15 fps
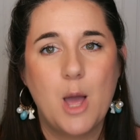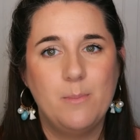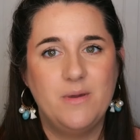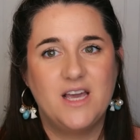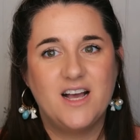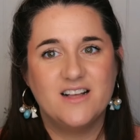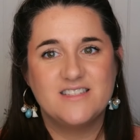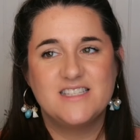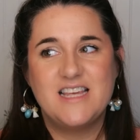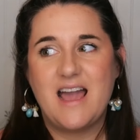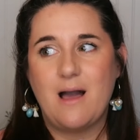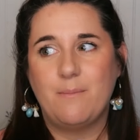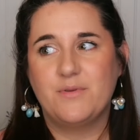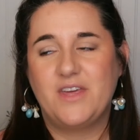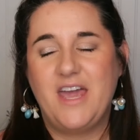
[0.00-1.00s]
because the
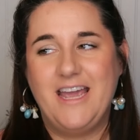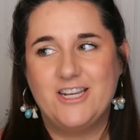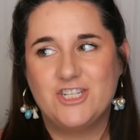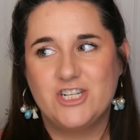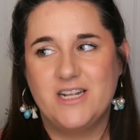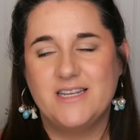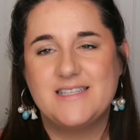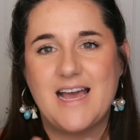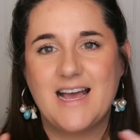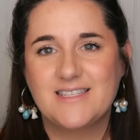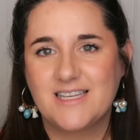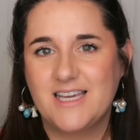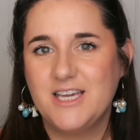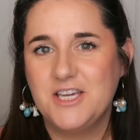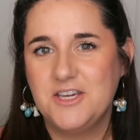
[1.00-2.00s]
application is
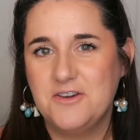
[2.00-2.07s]
asking